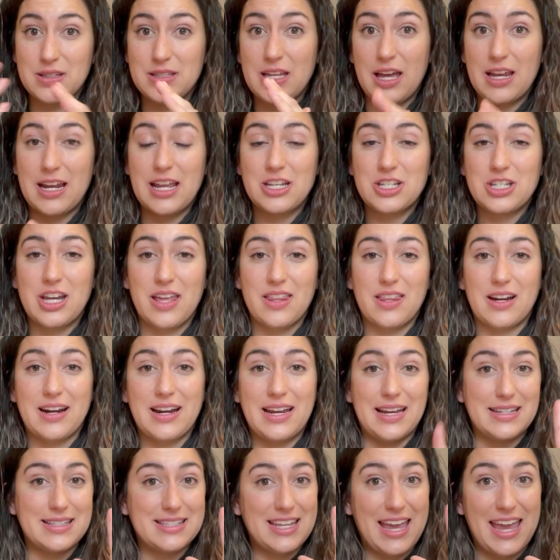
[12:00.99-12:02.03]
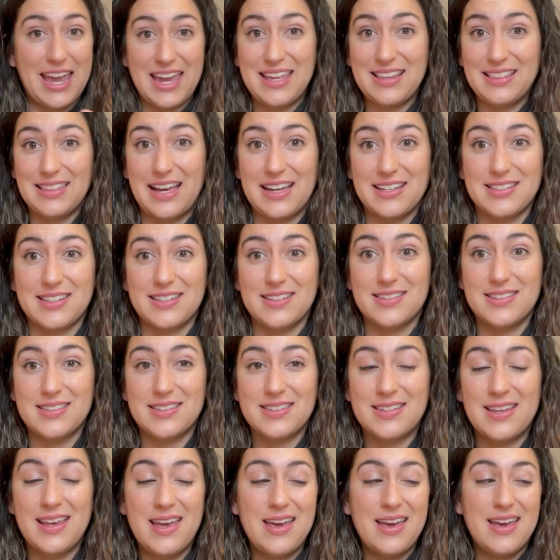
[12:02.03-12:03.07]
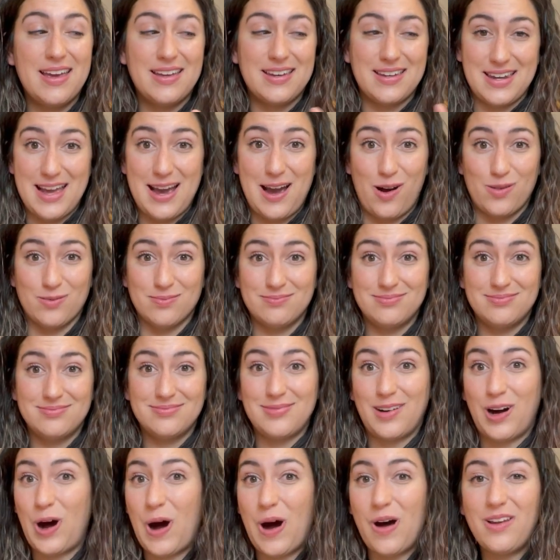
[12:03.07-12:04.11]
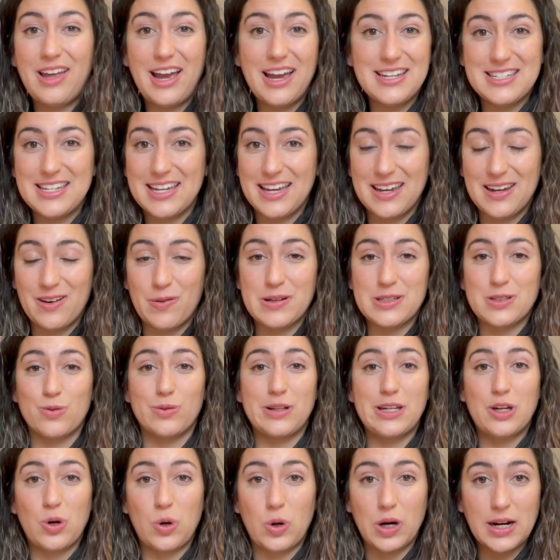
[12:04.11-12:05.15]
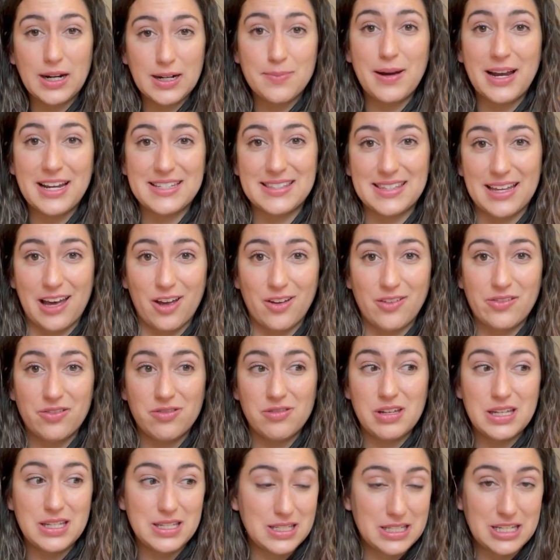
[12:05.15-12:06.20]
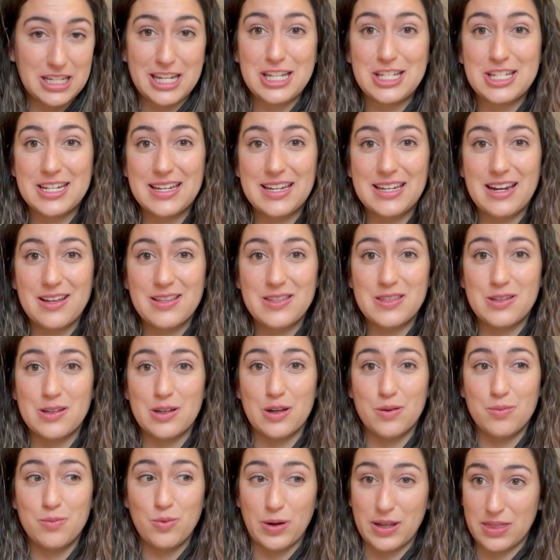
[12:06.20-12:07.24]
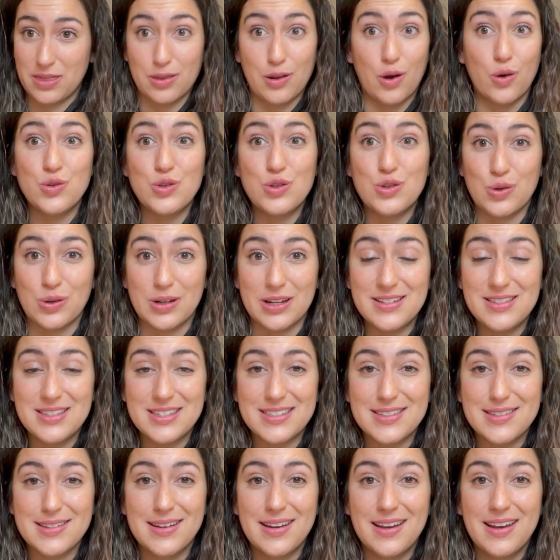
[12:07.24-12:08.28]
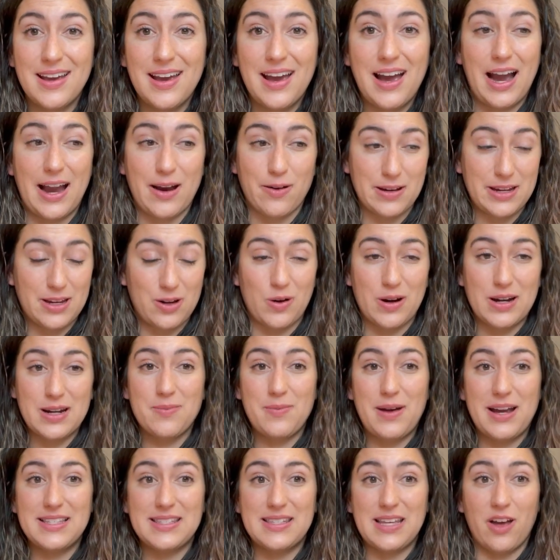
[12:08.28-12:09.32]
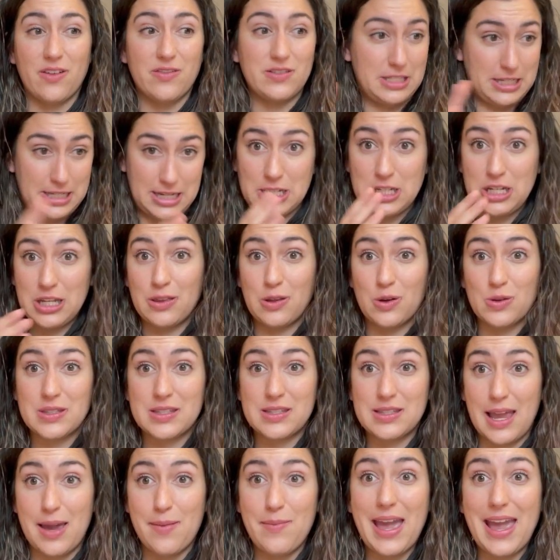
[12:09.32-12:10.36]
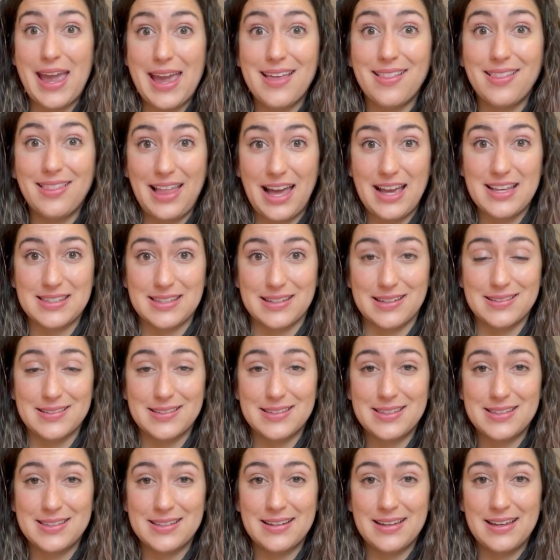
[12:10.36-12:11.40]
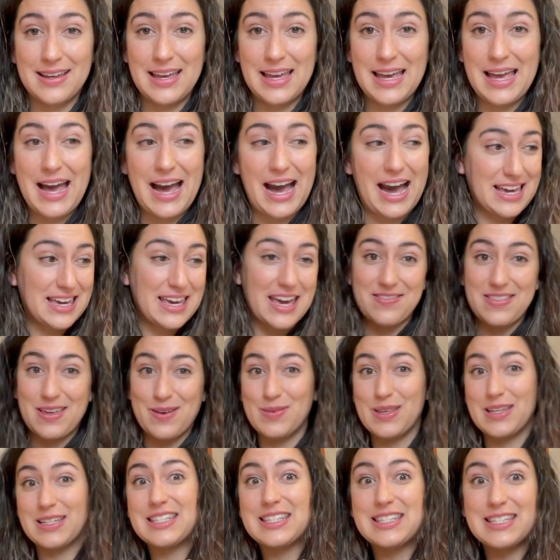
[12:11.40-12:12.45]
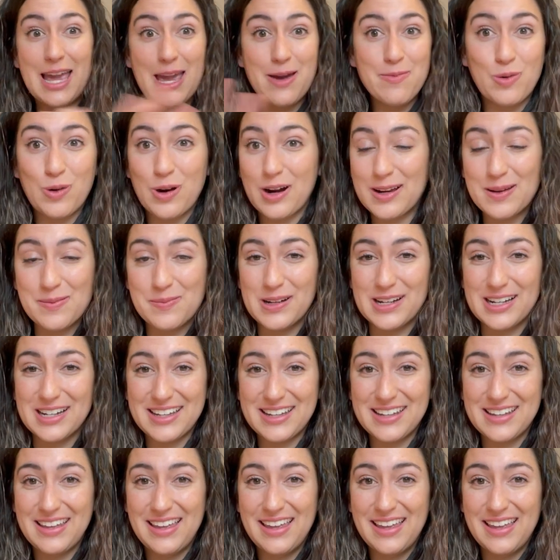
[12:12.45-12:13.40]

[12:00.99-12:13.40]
on each other, it's eight lessons. Now, all I did was record myself teaching it on Zoom with no students. I recorded myself teaching those same eight lessons. I gave them the same workbook